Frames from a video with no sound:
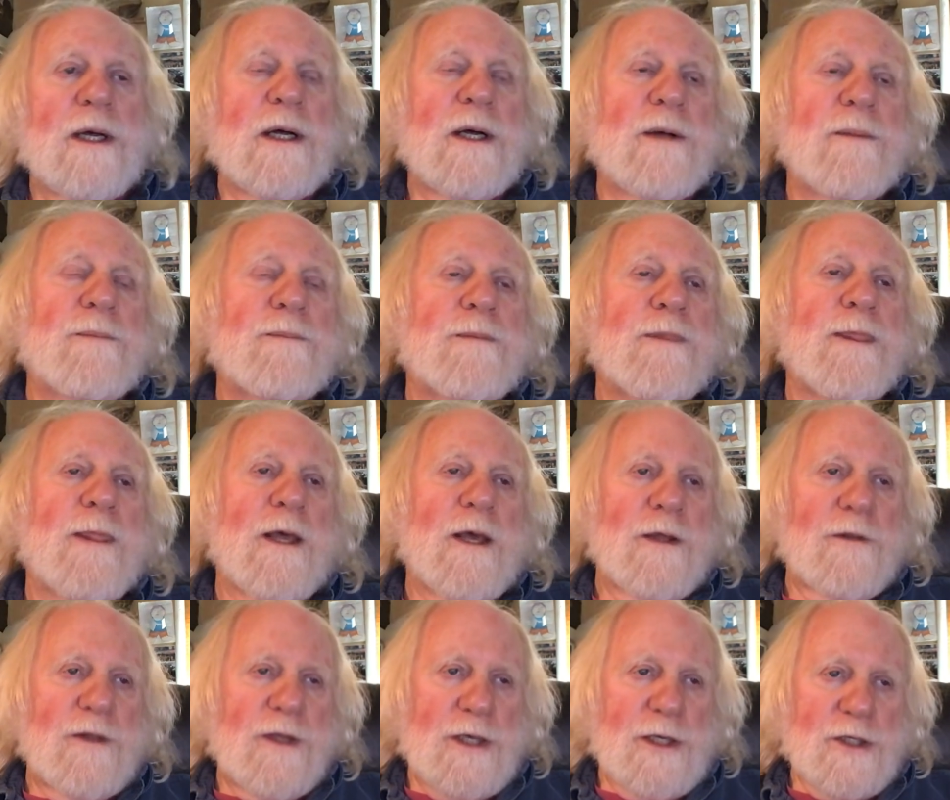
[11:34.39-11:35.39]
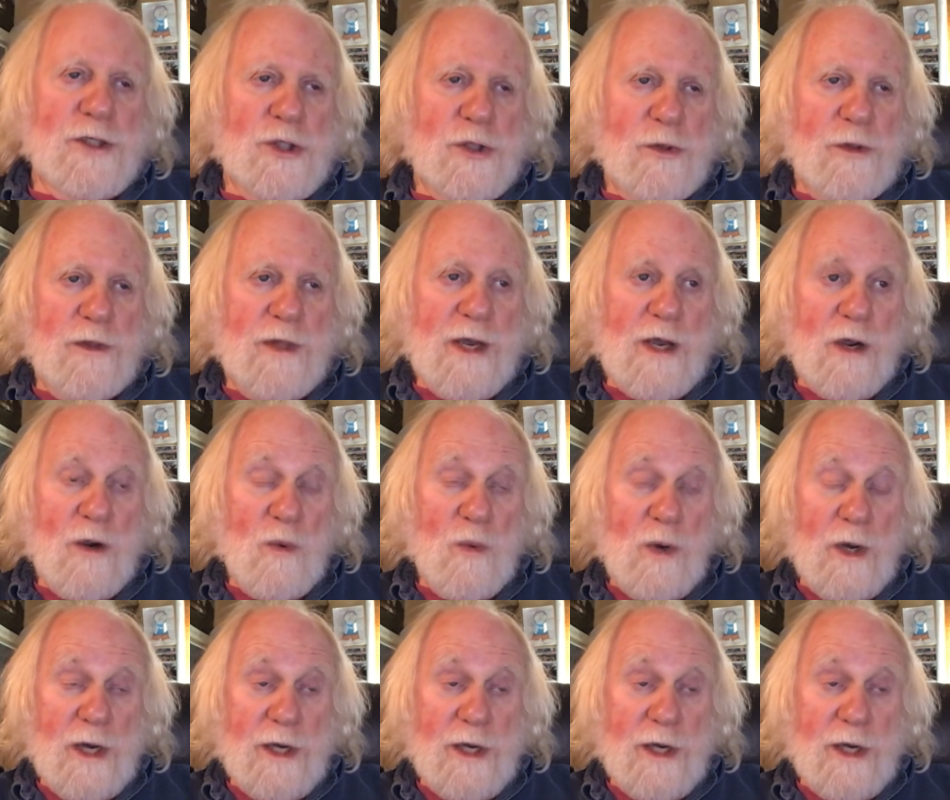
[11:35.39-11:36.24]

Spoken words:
The issue there